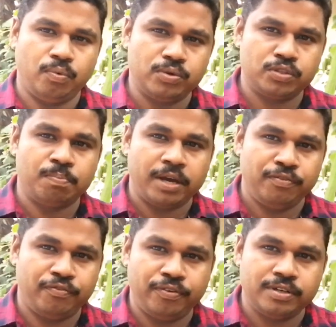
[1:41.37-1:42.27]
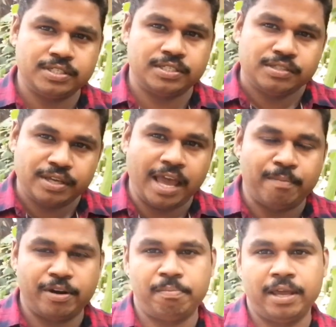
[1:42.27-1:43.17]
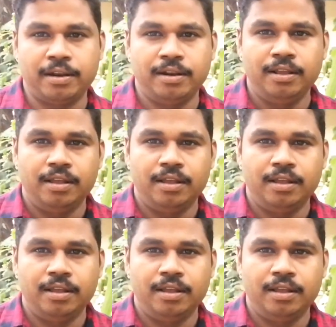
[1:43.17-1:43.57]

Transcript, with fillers: was my first cameraman